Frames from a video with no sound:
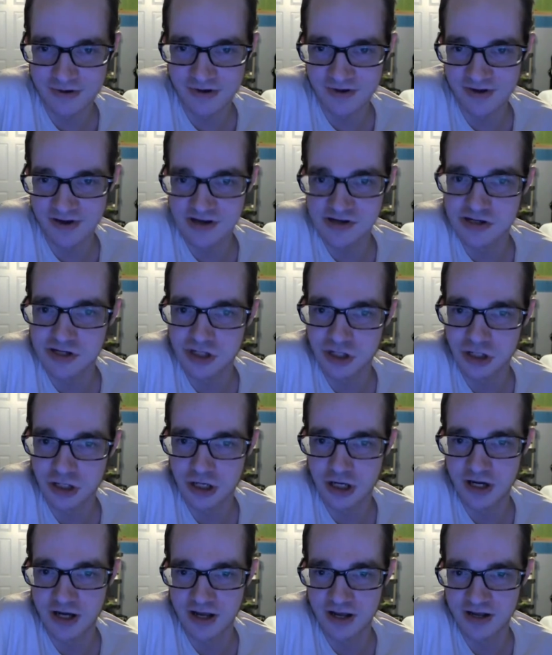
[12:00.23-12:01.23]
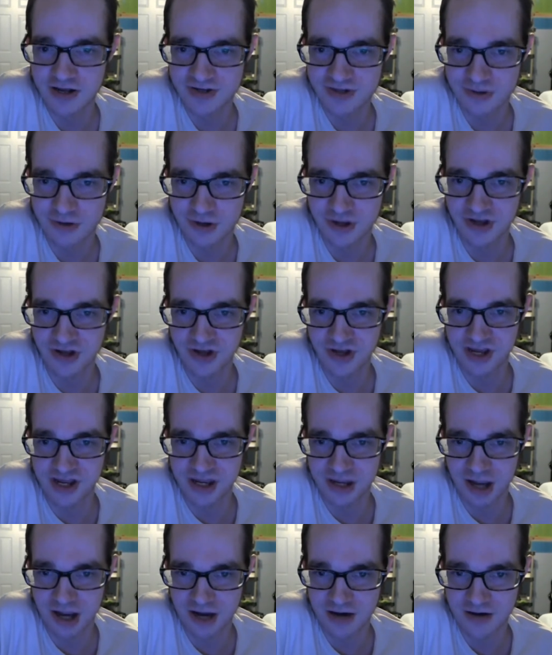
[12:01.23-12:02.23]
It's really good. It's
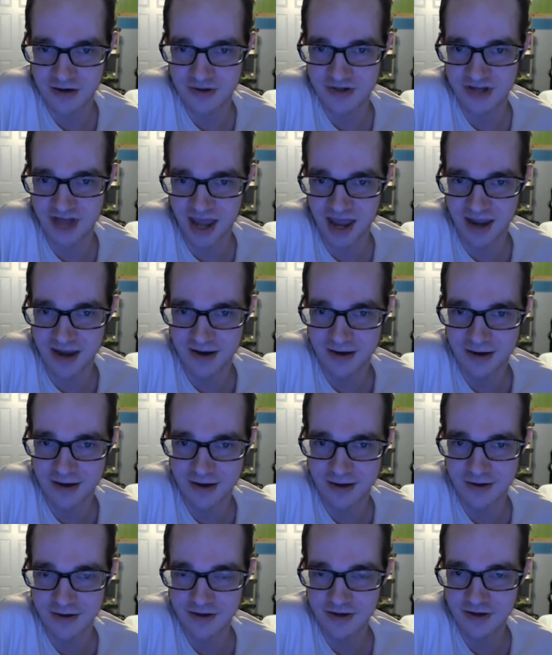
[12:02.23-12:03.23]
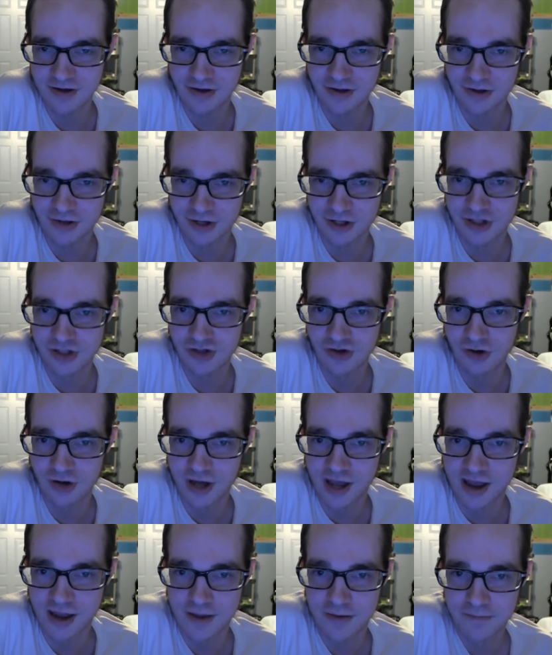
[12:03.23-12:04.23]
really entertaining. You'll
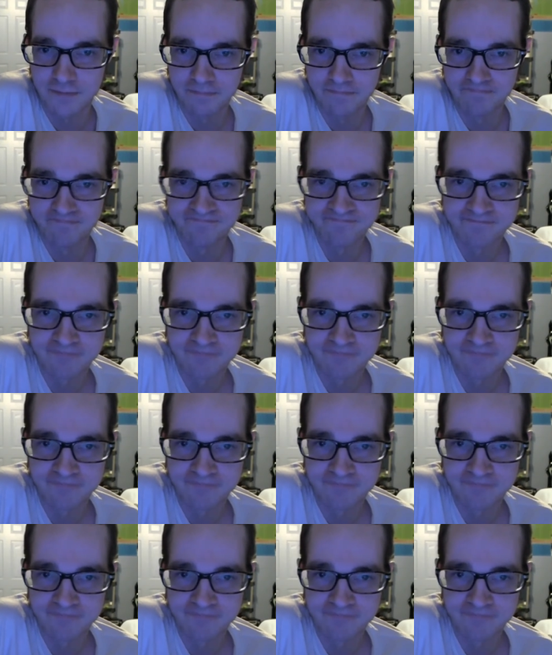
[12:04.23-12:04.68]
enjoy it.